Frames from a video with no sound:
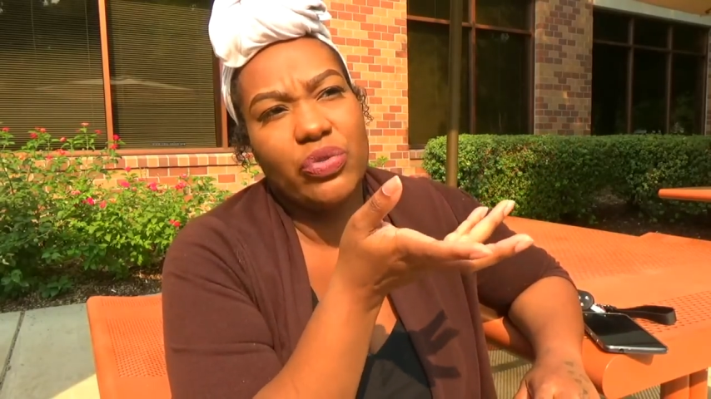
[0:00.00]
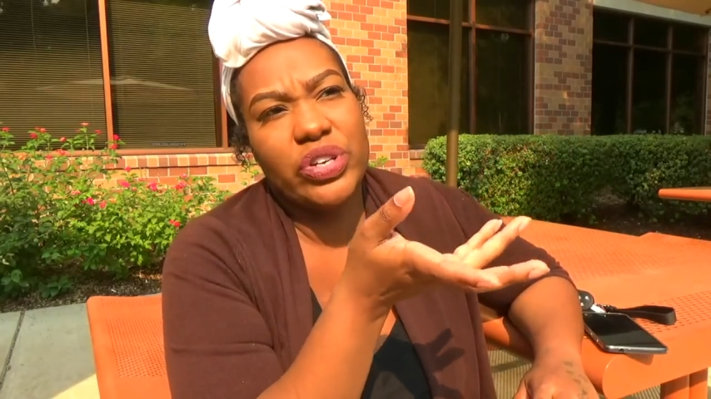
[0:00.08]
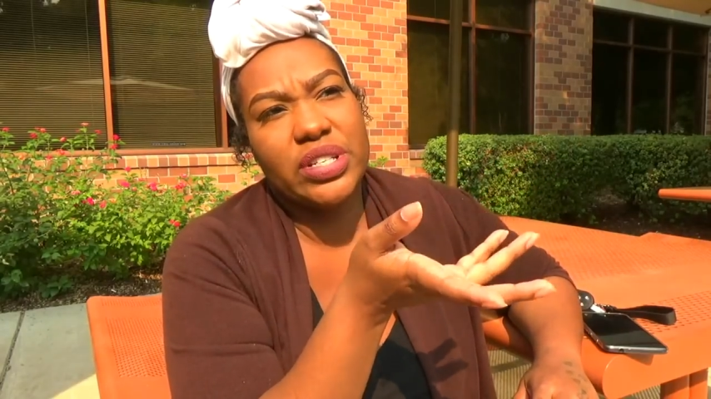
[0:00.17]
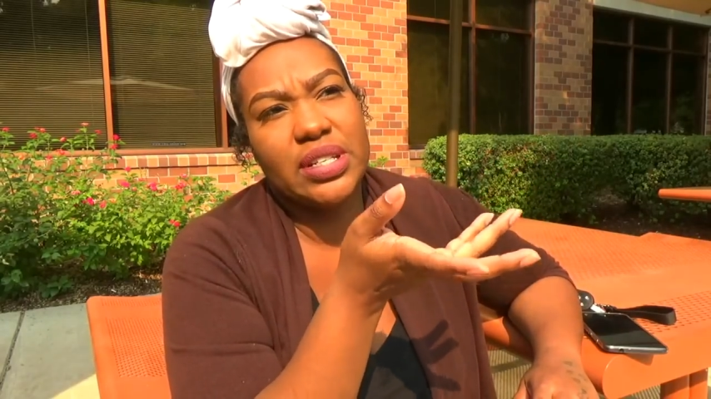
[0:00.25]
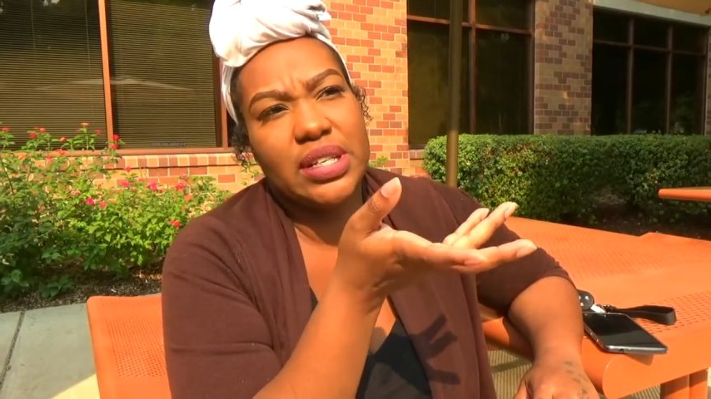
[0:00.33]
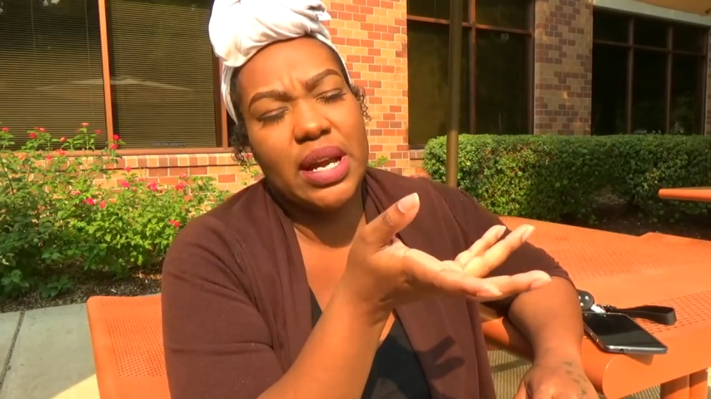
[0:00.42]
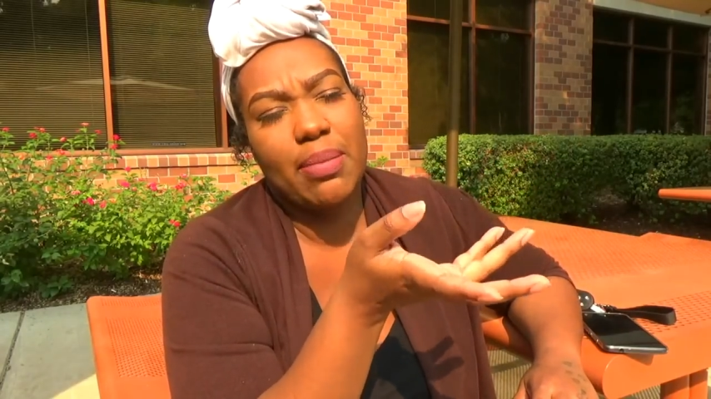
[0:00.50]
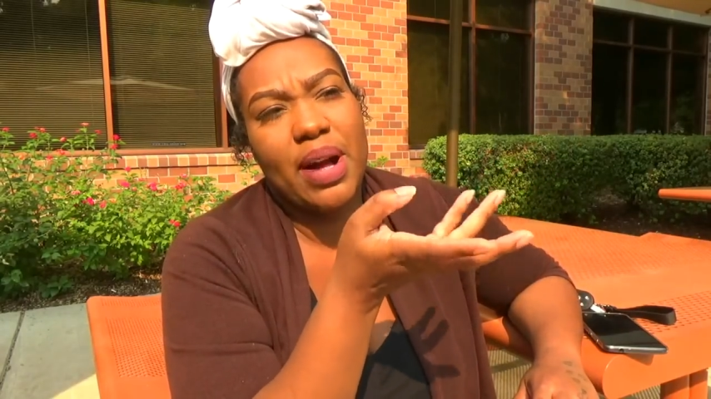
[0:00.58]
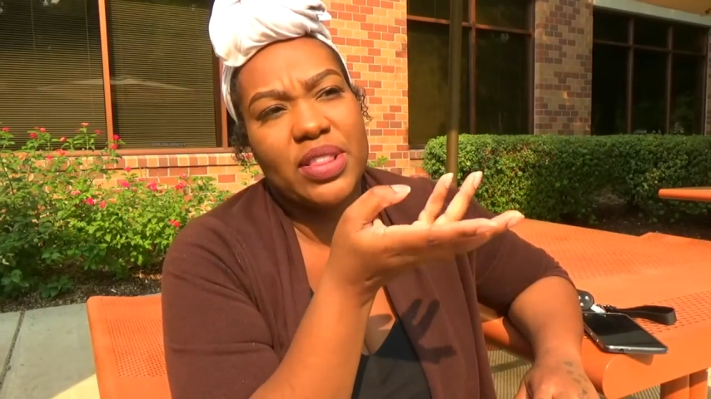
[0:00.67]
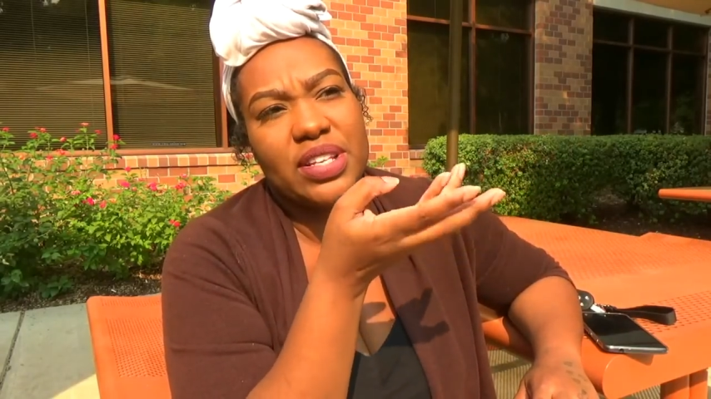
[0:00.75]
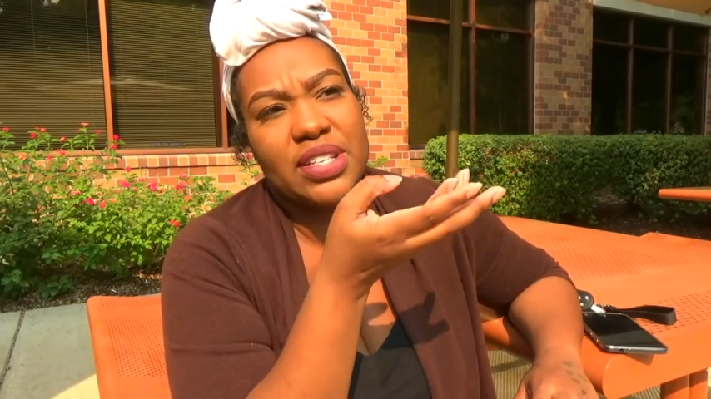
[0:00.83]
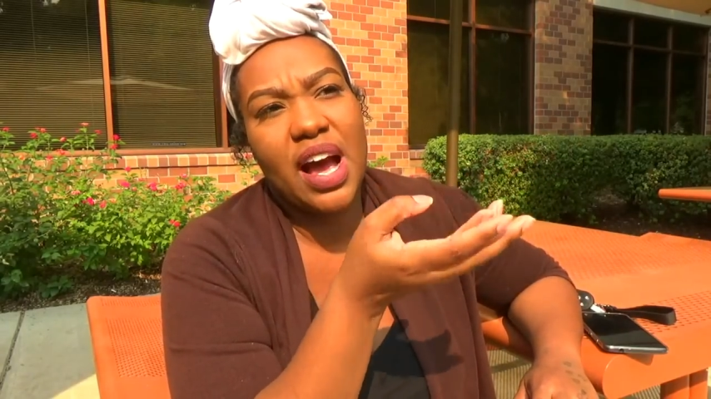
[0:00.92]
recently
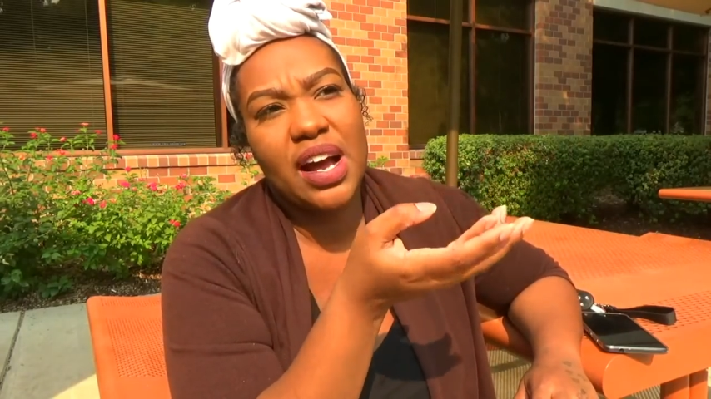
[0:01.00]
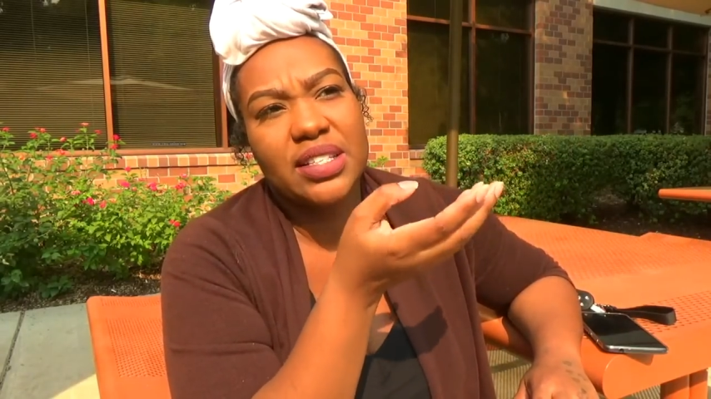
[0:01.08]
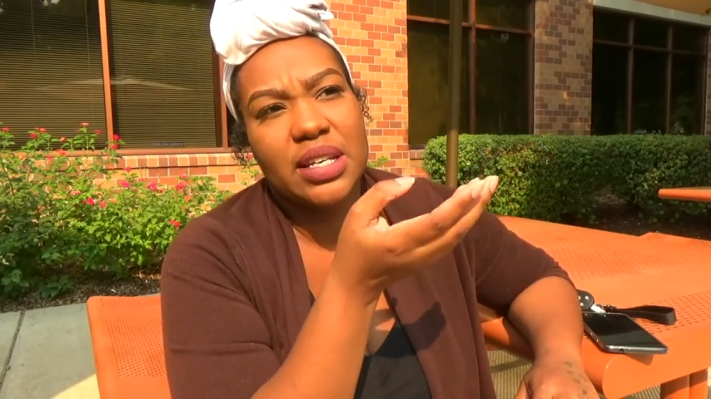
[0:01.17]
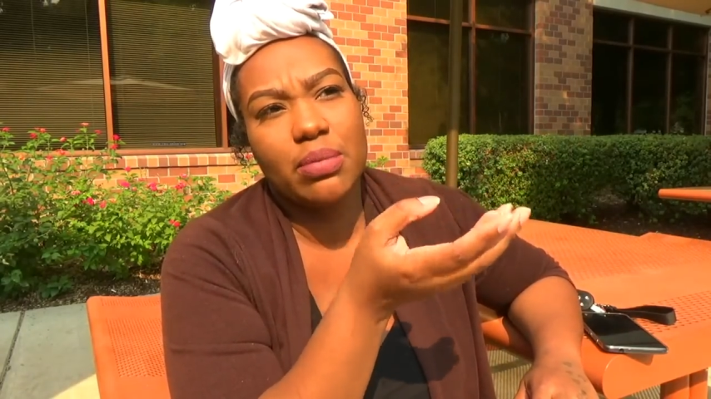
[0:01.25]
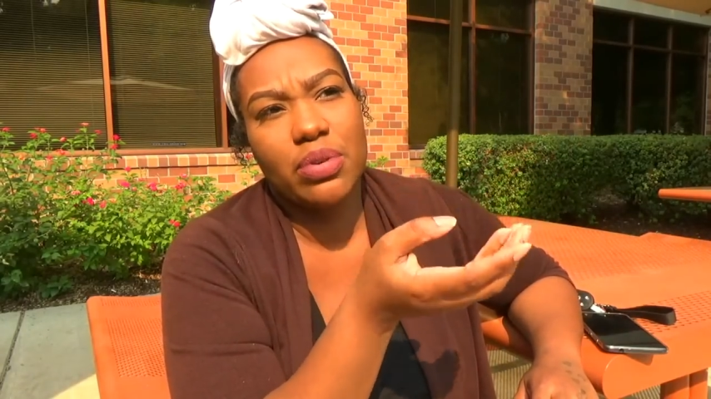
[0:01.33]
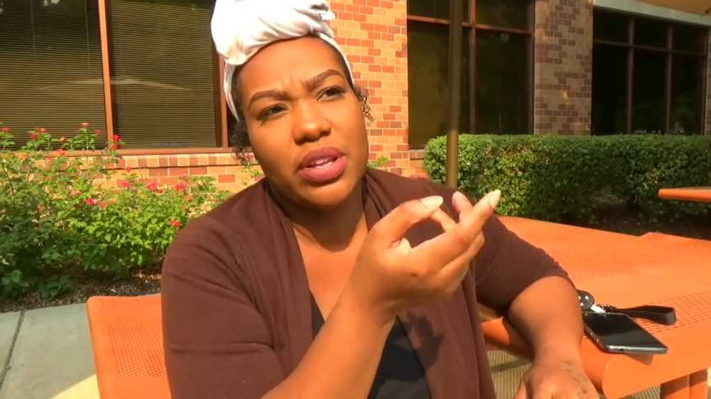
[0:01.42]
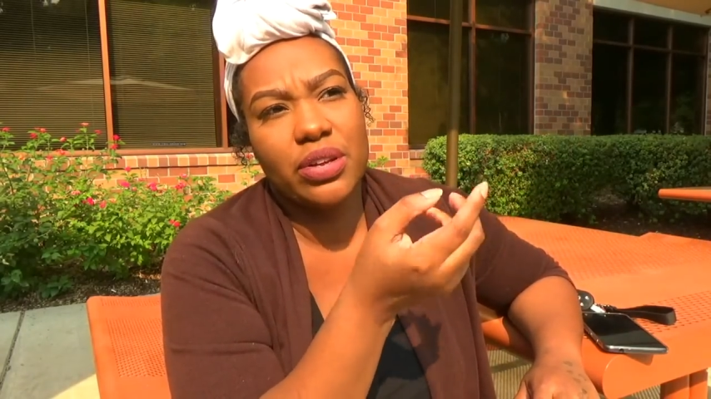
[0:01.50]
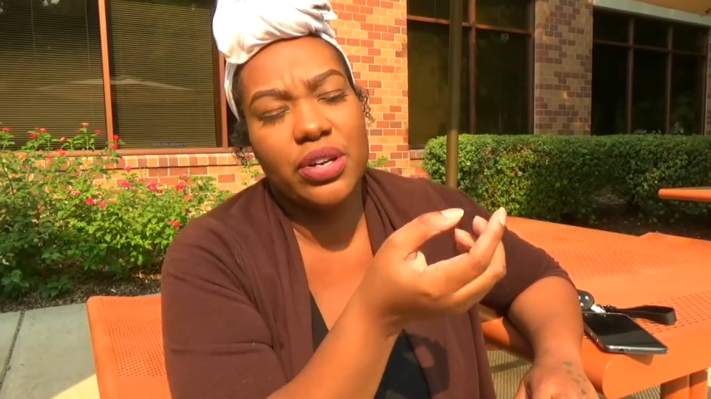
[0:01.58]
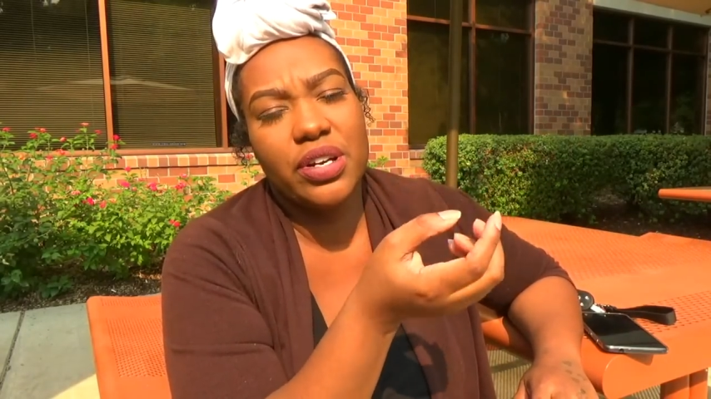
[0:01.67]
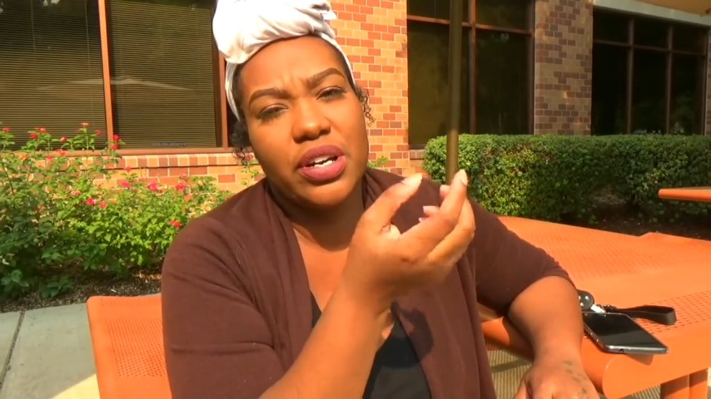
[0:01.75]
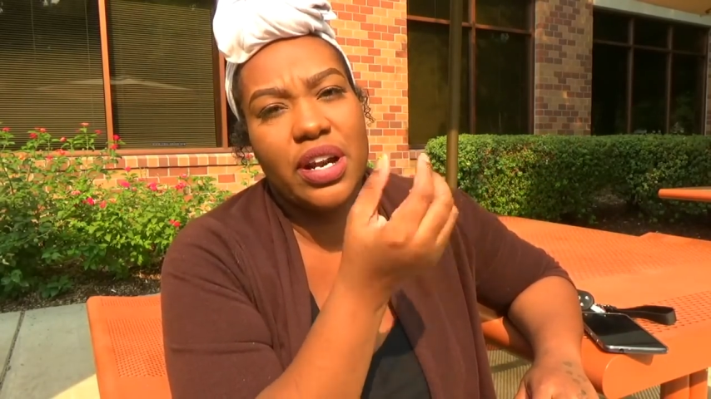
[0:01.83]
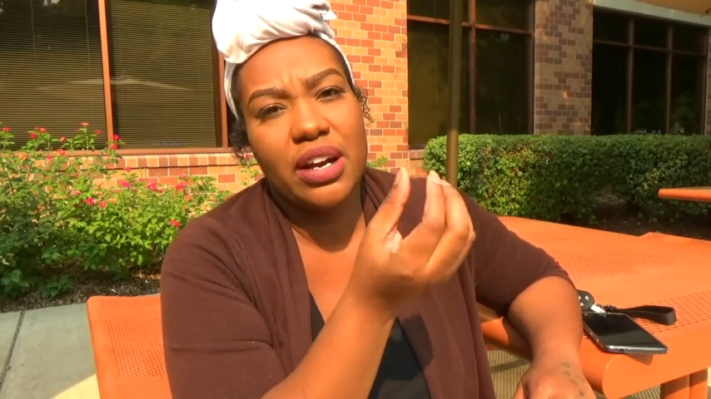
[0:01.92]
about the toxic brotherhood.